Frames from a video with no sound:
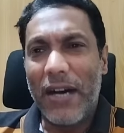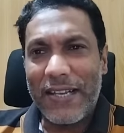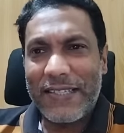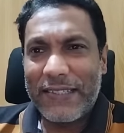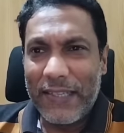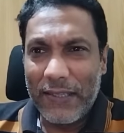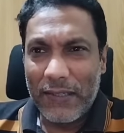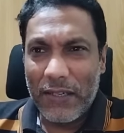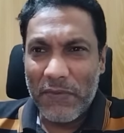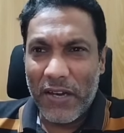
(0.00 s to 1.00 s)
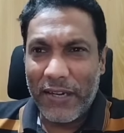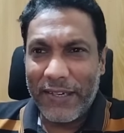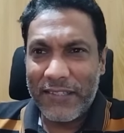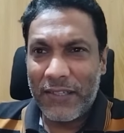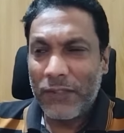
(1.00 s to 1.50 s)
asking Amhara
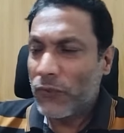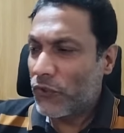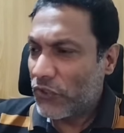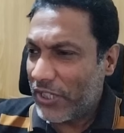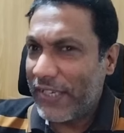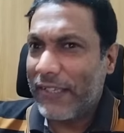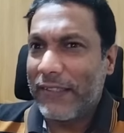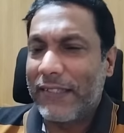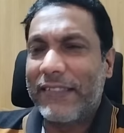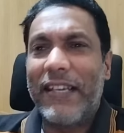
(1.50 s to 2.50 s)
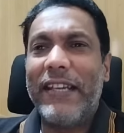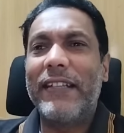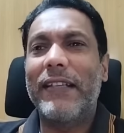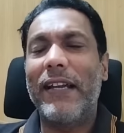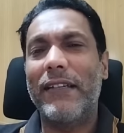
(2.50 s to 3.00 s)
residents to stay. They're
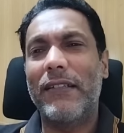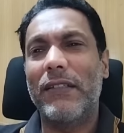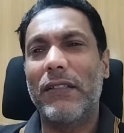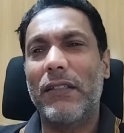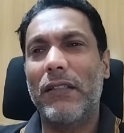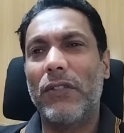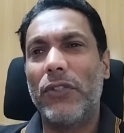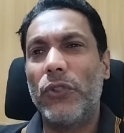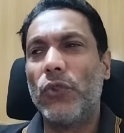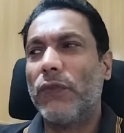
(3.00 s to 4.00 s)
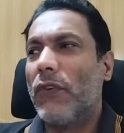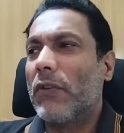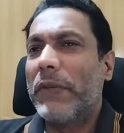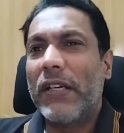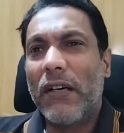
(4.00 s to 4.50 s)
saying that you
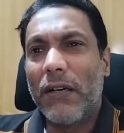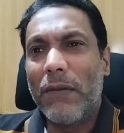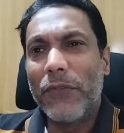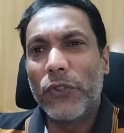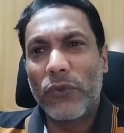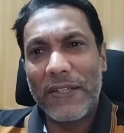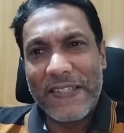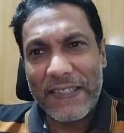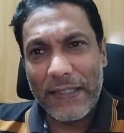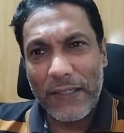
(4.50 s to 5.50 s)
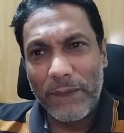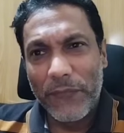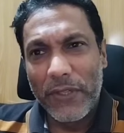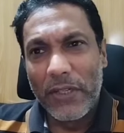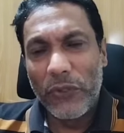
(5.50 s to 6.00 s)
won't be harmed, you can stay,
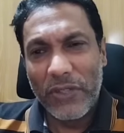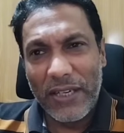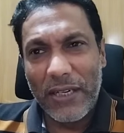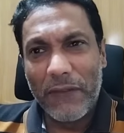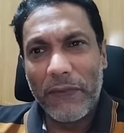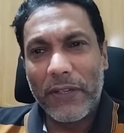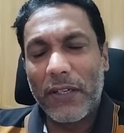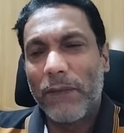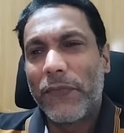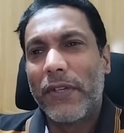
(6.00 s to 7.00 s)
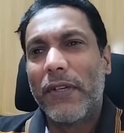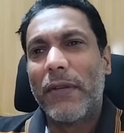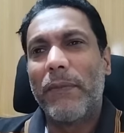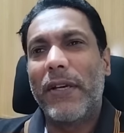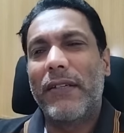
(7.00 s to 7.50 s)
you can live here.
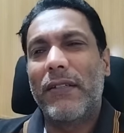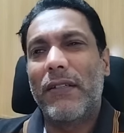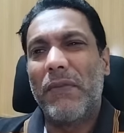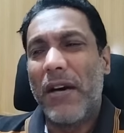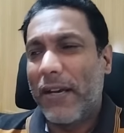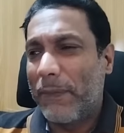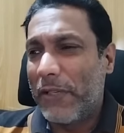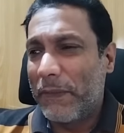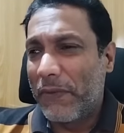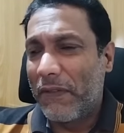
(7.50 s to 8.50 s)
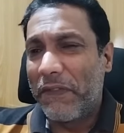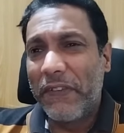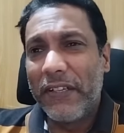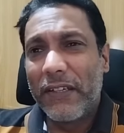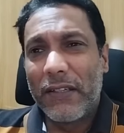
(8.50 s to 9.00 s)
But Amhara people
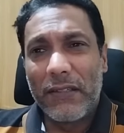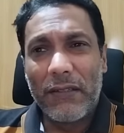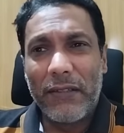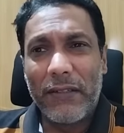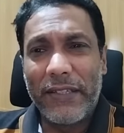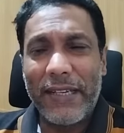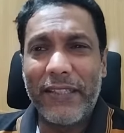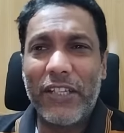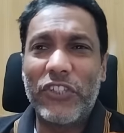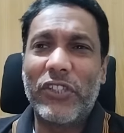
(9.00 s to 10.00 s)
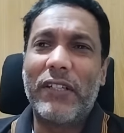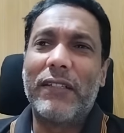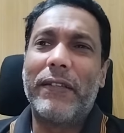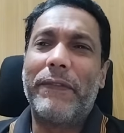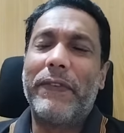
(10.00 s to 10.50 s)
fear
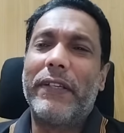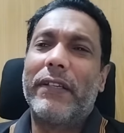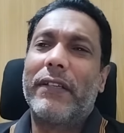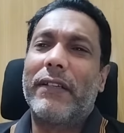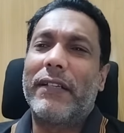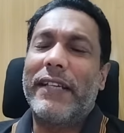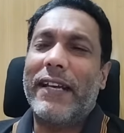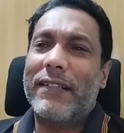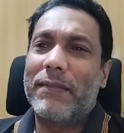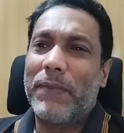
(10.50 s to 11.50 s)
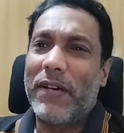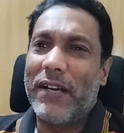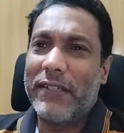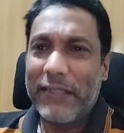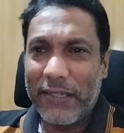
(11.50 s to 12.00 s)
retaliation, they fear attacks
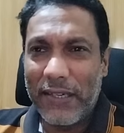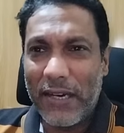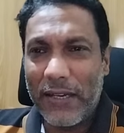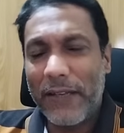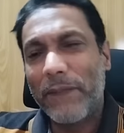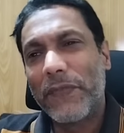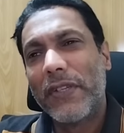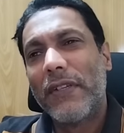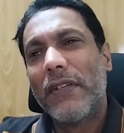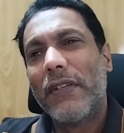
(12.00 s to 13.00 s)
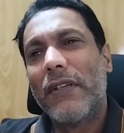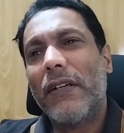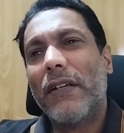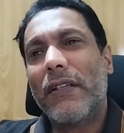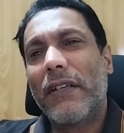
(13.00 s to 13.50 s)
by
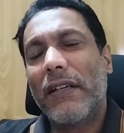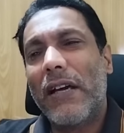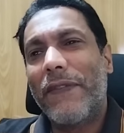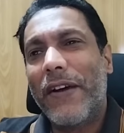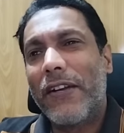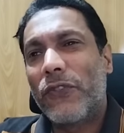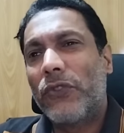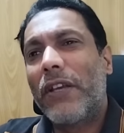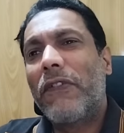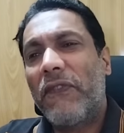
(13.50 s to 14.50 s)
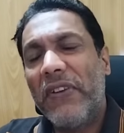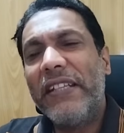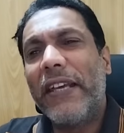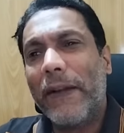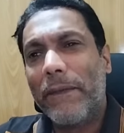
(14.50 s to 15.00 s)
Tigray fighters, so they're
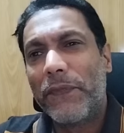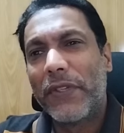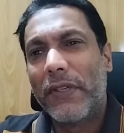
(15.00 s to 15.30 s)
fleeing.